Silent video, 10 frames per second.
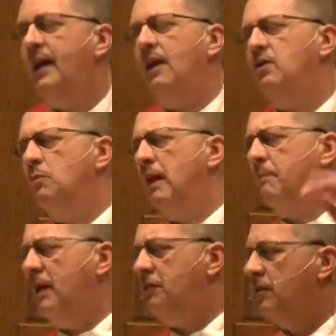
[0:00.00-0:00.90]
I'll do my
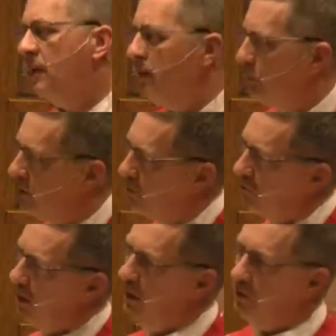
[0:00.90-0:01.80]
best to live up to the
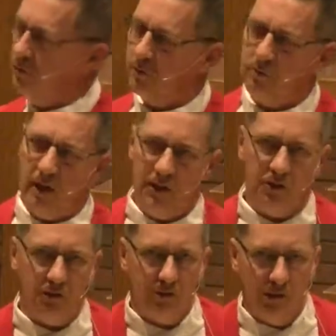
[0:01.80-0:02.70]
standards of
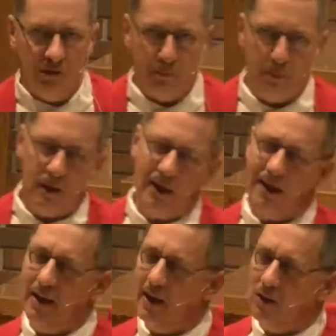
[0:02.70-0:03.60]
righteousness, but
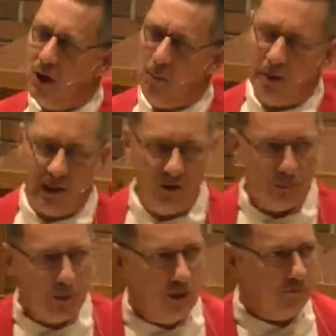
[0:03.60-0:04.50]
hey, nobody's
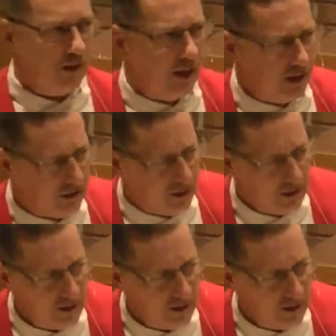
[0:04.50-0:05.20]
perfect.